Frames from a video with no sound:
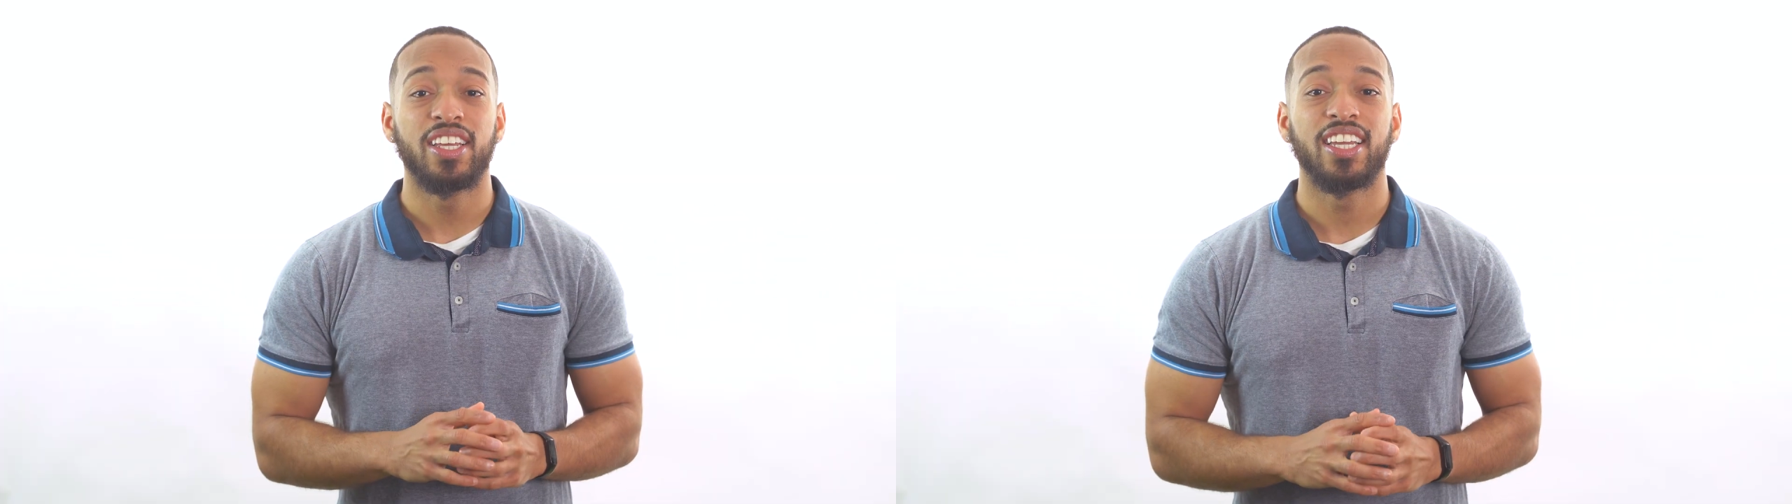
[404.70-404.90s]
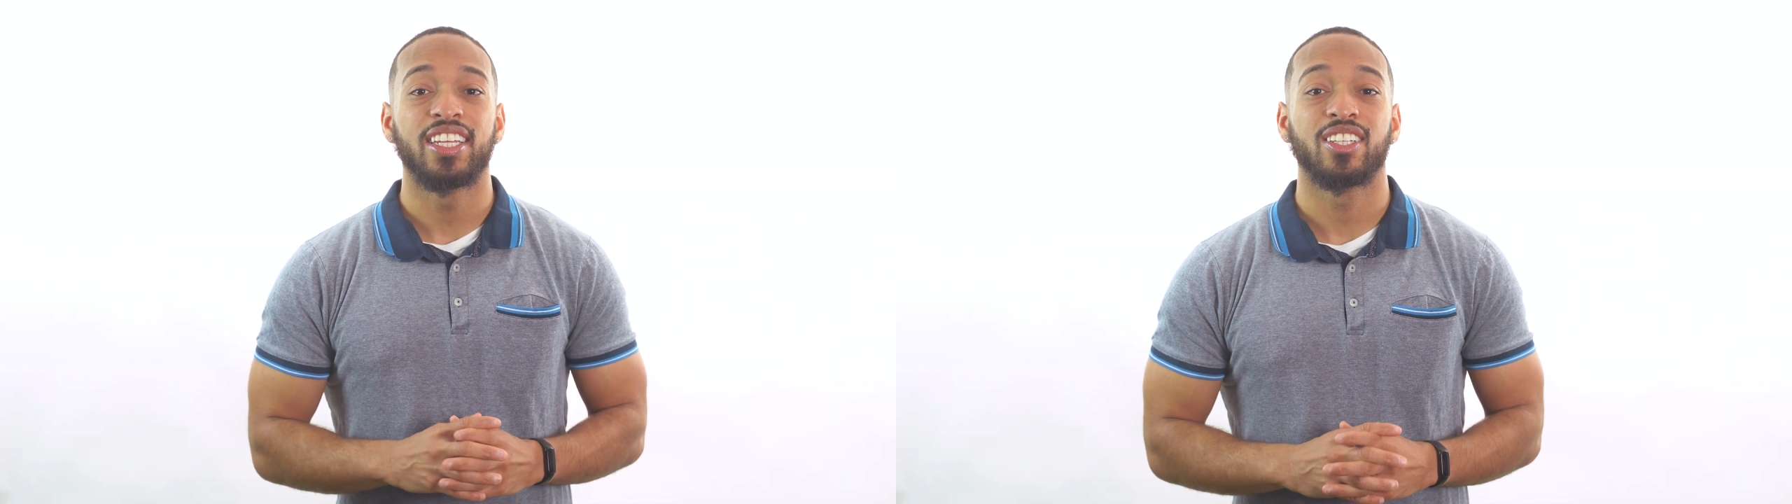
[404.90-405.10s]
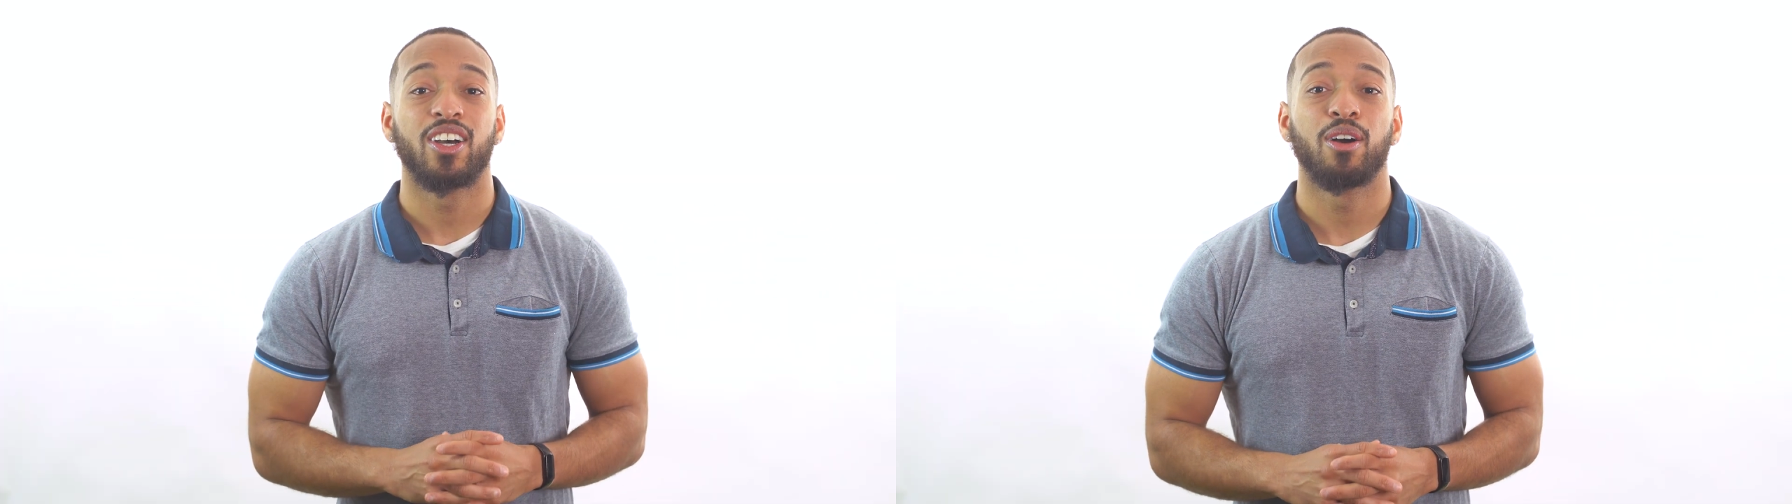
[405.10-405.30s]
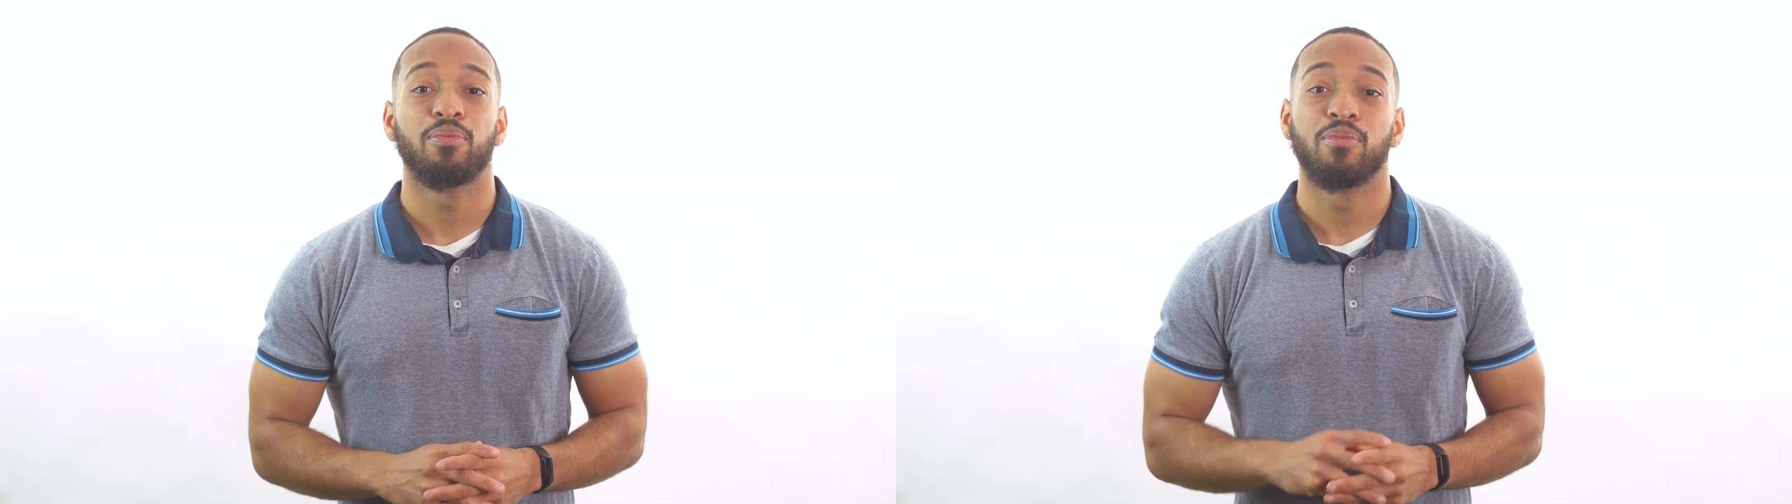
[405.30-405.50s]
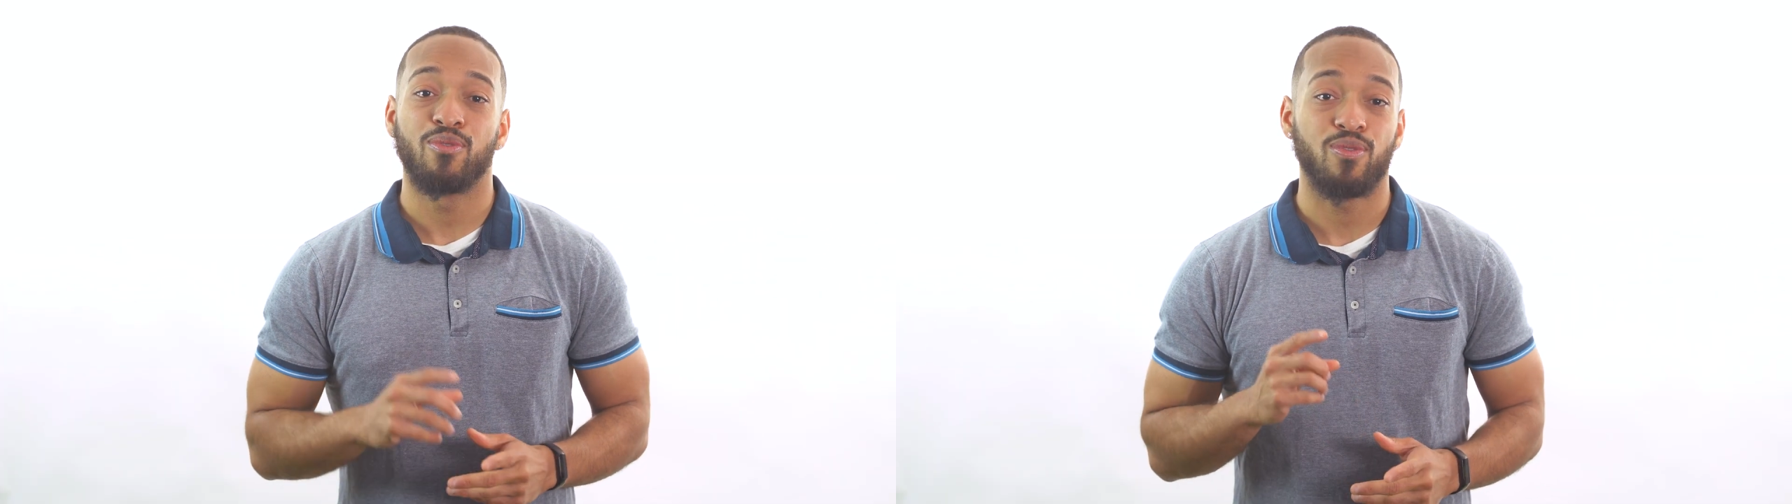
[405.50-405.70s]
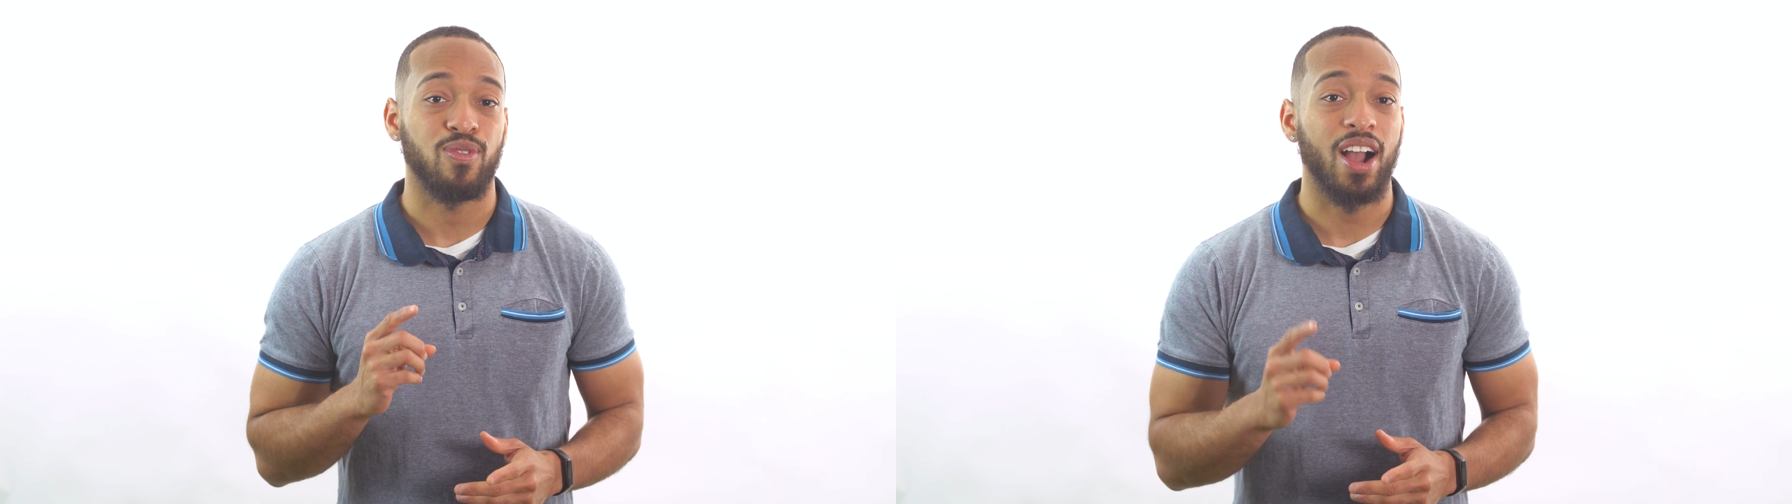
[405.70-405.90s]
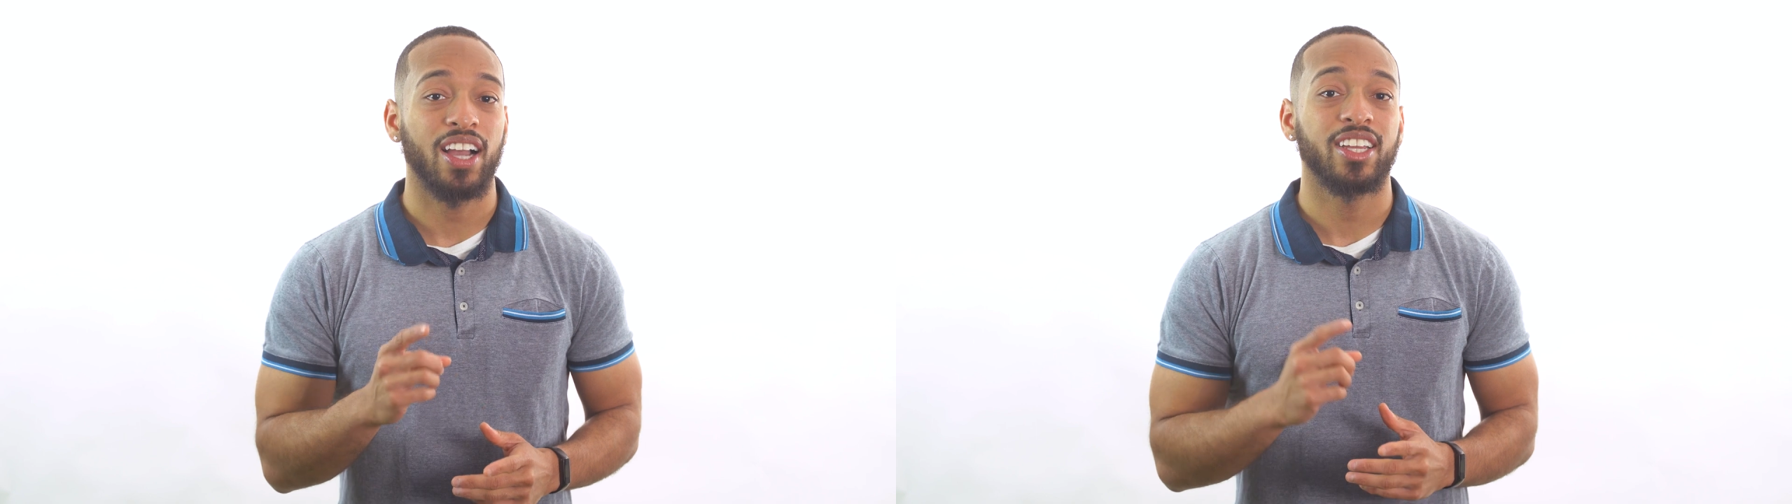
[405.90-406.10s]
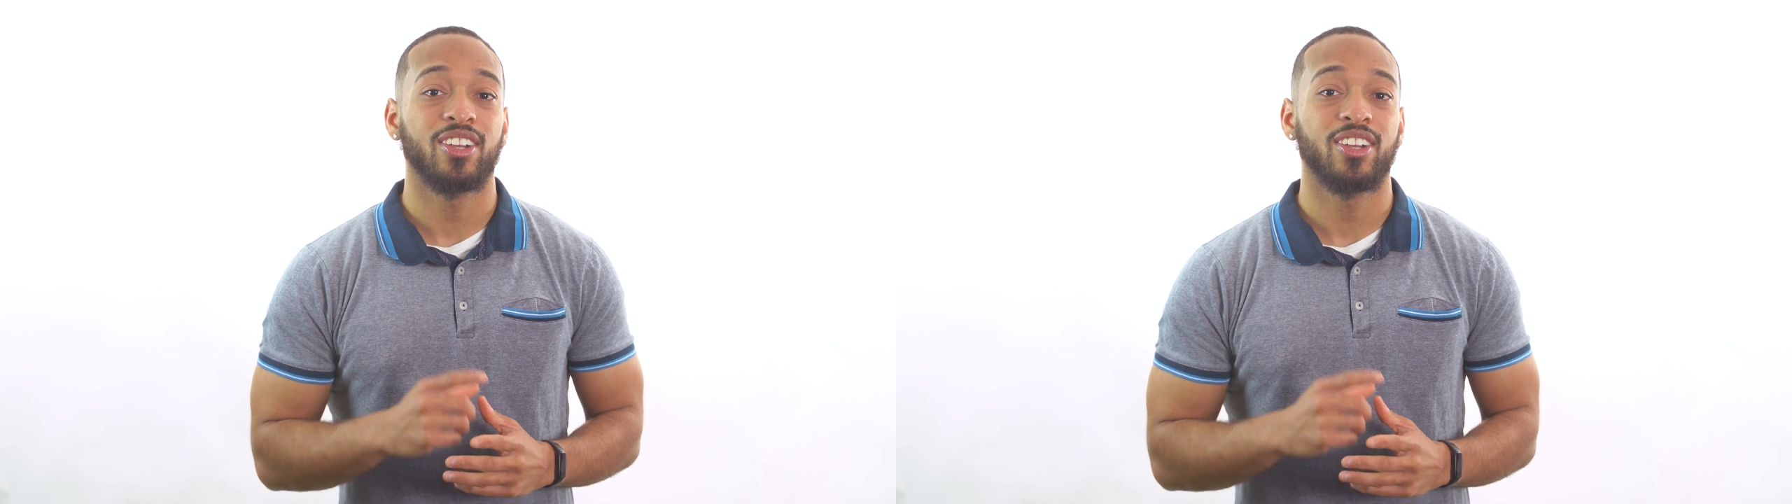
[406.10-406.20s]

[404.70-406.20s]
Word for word: need to help rocket